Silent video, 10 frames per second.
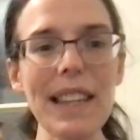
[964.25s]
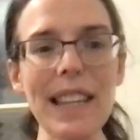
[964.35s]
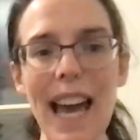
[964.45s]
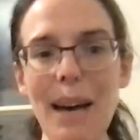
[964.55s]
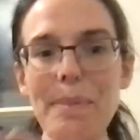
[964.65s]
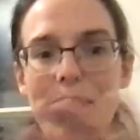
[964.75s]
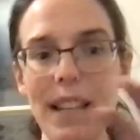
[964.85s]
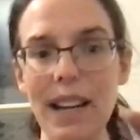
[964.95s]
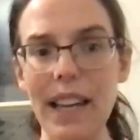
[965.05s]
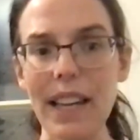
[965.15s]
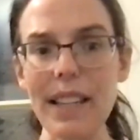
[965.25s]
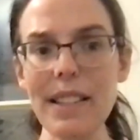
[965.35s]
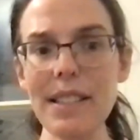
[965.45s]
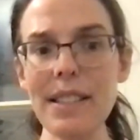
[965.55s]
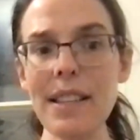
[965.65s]
lab
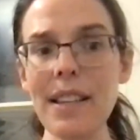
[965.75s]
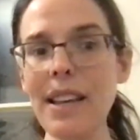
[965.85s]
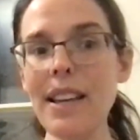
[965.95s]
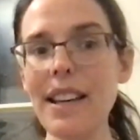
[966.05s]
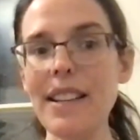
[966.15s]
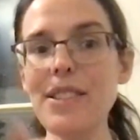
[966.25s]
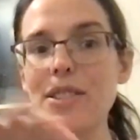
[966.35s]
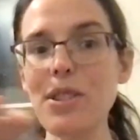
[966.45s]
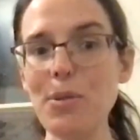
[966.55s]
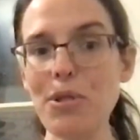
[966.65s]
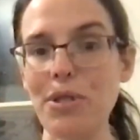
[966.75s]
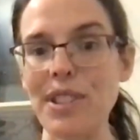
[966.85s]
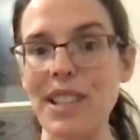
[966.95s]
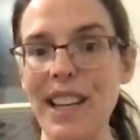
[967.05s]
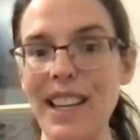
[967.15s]
science and social
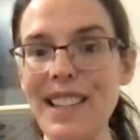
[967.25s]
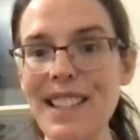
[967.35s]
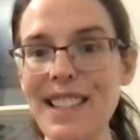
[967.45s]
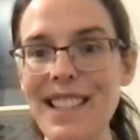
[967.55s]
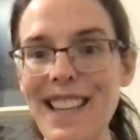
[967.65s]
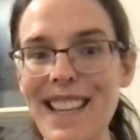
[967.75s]
science,